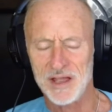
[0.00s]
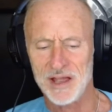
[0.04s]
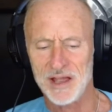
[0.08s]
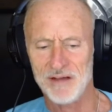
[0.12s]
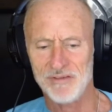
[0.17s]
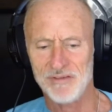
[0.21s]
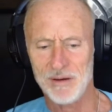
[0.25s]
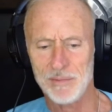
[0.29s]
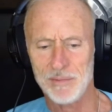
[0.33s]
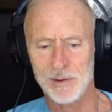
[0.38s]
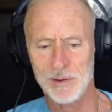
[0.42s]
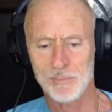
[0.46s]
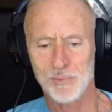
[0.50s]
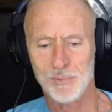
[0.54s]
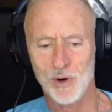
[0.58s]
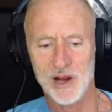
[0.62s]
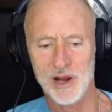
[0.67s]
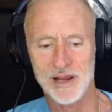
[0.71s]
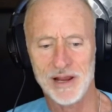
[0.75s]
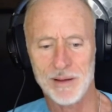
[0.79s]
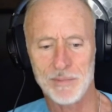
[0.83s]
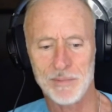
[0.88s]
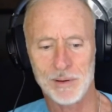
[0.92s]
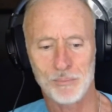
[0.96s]
I'm going to
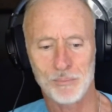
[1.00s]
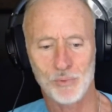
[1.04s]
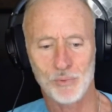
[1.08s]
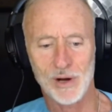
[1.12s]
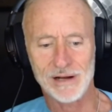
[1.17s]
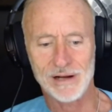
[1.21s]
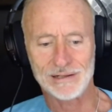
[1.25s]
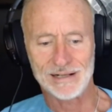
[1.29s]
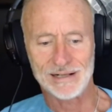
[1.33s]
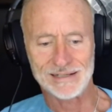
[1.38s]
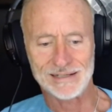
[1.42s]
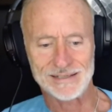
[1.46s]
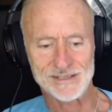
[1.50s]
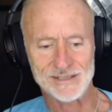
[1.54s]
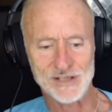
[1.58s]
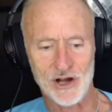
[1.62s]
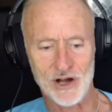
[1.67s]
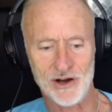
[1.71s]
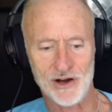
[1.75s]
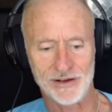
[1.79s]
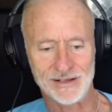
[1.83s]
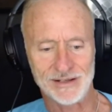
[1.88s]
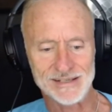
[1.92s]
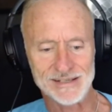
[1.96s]
break, I'm going to break like the
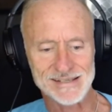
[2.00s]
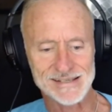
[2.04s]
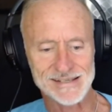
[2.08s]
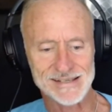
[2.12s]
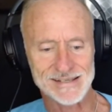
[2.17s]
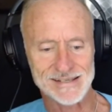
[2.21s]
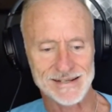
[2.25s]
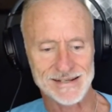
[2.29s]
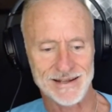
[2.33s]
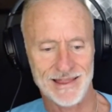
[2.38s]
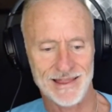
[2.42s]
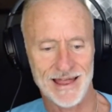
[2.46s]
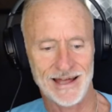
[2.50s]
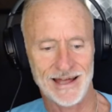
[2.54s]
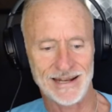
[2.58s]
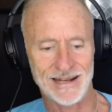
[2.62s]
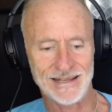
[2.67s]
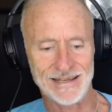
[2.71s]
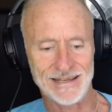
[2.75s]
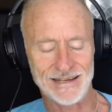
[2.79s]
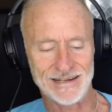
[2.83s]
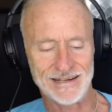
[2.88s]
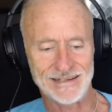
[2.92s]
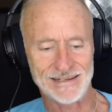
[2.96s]
dawn. Let's listen to that
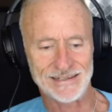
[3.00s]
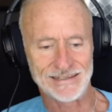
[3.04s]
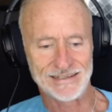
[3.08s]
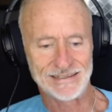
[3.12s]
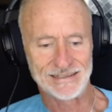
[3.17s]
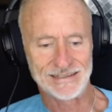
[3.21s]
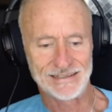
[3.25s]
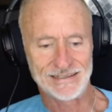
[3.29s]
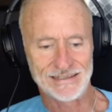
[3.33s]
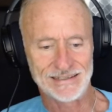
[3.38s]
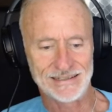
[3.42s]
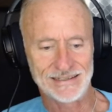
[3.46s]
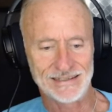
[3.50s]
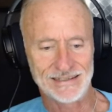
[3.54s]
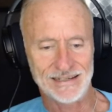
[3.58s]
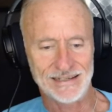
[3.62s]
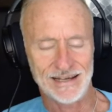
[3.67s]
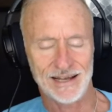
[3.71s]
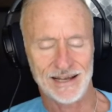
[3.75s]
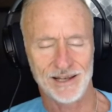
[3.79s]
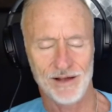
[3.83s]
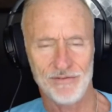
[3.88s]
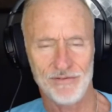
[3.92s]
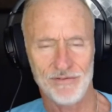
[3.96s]
again.
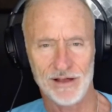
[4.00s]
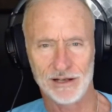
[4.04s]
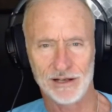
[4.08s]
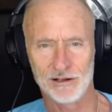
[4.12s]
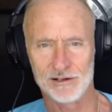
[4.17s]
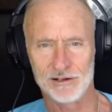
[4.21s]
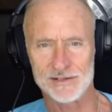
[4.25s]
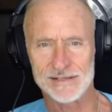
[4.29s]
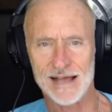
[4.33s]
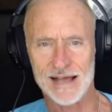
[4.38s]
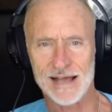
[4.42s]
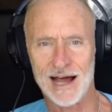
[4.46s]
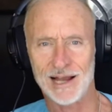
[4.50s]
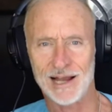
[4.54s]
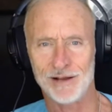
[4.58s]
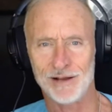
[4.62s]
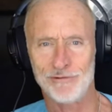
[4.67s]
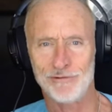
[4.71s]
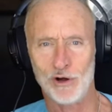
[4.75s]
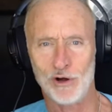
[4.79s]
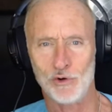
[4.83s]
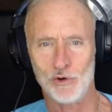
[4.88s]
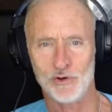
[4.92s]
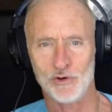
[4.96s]
I love that little
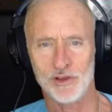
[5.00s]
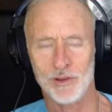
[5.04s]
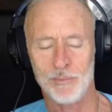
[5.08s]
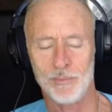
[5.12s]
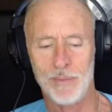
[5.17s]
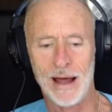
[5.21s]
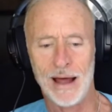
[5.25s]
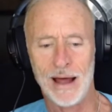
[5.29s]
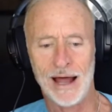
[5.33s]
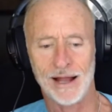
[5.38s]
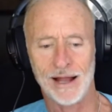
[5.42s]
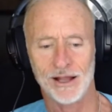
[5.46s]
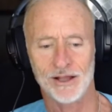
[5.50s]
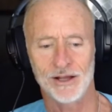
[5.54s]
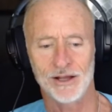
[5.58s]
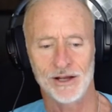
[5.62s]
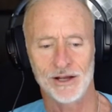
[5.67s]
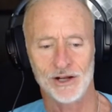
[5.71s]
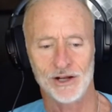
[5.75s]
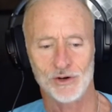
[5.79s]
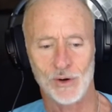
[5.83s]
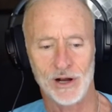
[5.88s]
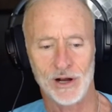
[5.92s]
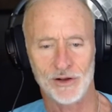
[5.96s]
xylophone in the
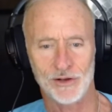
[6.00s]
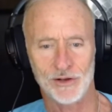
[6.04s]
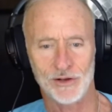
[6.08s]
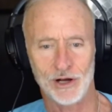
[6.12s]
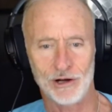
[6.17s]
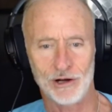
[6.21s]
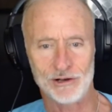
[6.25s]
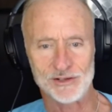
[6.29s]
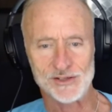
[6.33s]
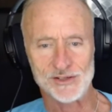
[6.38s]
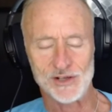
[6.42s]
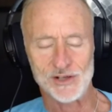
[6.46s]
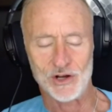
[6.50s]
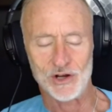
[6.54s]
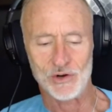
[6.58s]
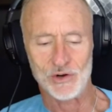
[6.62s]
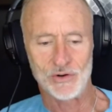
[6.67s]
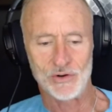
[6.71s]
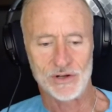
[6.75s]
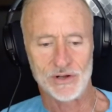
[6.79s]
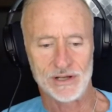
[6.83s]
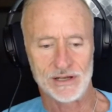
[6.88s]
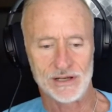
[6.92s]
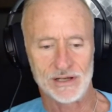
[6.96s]
background also.
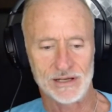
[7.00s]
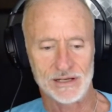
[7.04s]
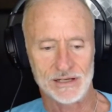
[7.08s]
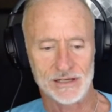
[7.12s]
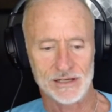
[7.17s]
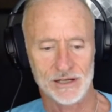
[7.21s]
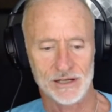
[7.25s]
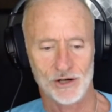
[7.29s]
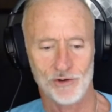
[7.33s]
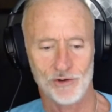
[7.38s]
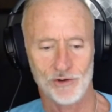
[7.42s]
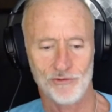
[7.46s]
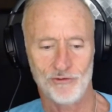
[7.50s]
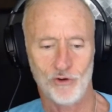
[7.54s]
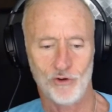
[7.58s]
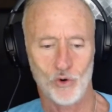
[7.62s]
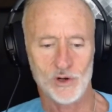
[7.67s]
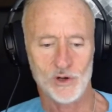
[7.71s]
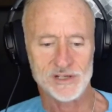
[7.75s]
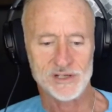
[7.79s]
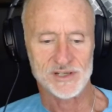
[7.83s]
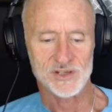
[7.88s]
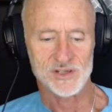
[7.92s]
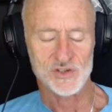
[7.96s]
Her
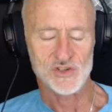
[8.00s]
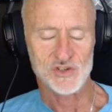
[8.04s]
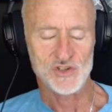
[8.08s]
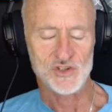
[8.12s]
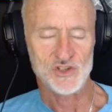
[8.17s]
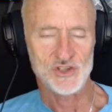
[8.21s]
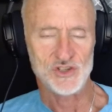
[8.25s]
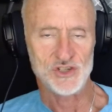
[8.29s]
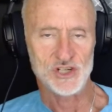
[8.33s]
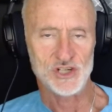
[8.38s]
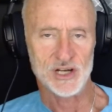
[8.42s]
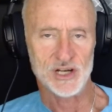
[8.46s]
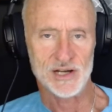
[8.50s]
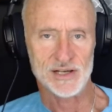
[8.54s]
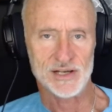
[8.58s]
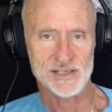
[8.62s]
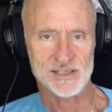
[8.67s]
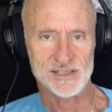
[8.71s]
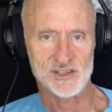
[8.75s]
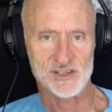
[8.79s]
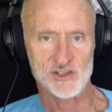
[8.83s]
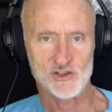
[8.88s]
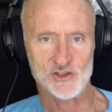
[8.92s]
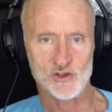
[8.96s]
voice is
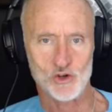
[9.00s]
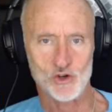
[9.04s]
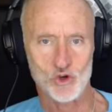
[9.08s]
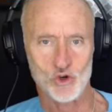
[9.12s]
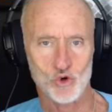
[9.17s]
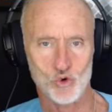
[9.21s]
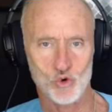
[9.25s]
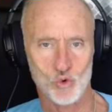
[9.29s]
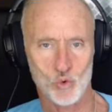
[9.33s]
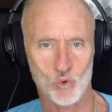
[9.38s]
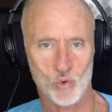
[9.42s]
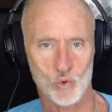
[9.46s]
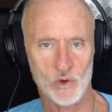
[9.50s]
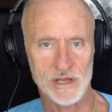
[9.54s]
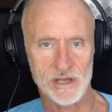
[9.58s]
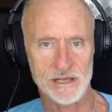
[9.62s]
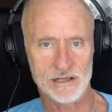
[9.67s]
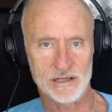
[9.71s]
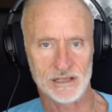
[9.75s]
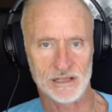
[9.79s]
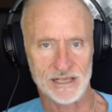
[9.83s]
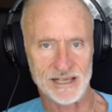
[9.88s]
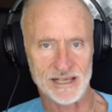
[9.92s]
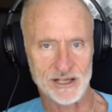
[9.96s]
just
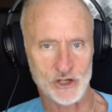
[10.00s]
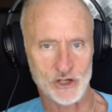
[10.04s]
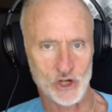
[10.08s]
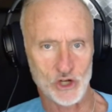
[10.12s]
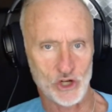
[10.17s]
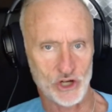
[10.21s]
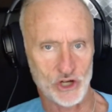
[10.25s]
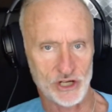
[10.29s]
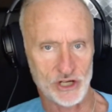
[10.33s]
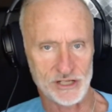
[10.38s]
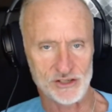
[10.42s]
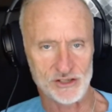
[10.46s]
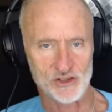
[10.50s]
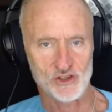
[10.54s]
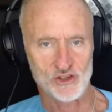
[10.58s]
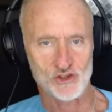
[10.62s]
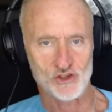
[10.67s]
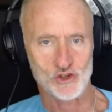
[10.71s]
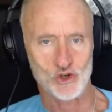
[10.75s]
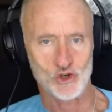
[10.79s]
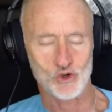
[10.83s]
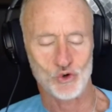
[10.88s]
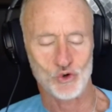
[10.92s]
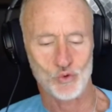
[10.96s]
surreally good.
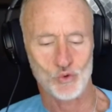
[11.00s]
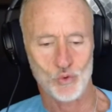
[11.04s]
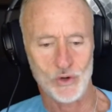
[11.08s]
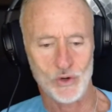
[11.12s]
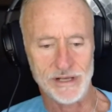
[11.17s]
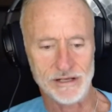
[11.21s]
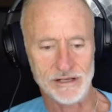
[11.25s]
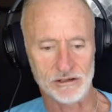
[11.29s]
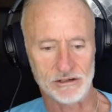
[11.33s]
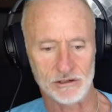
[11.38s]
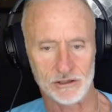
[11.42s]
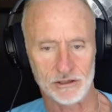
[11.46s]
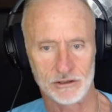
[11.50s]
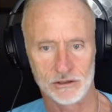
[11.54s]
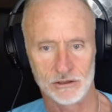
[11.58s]
Surreal.